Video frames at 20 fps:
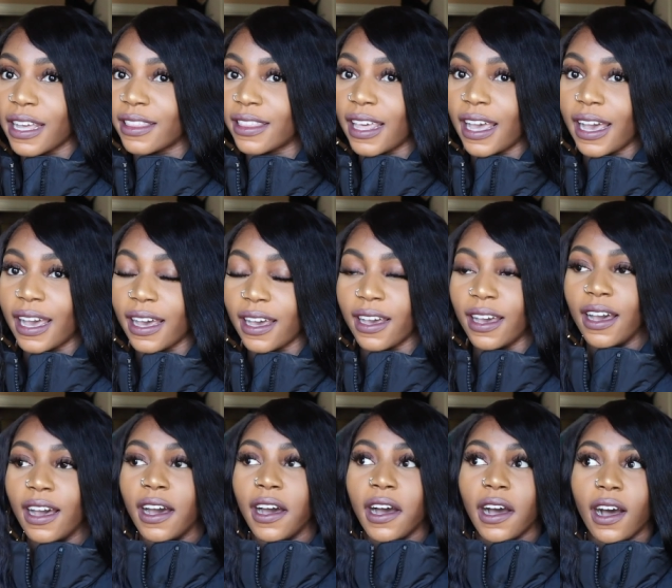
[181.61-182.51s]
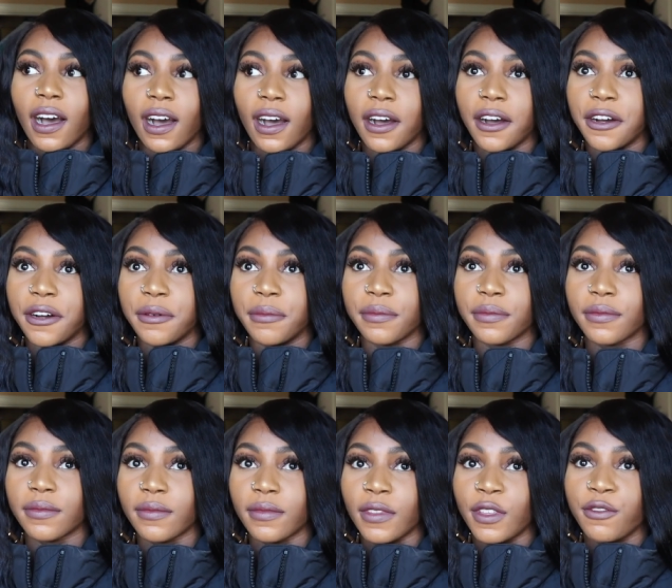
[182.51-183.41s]
at that.
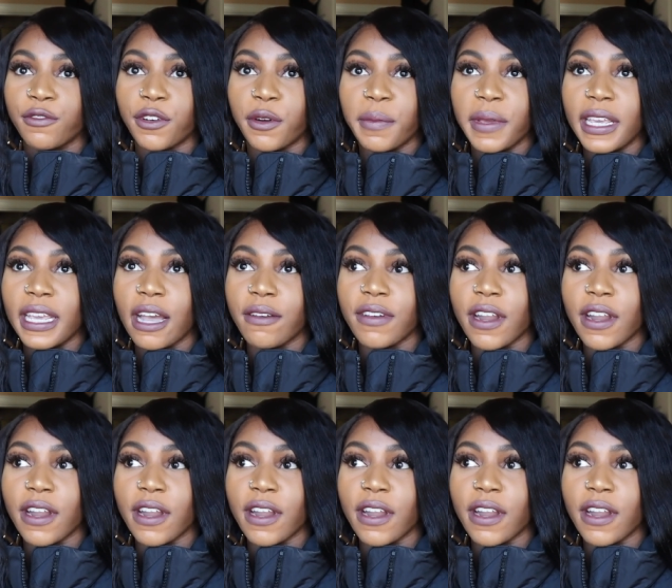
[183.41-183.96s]
For me,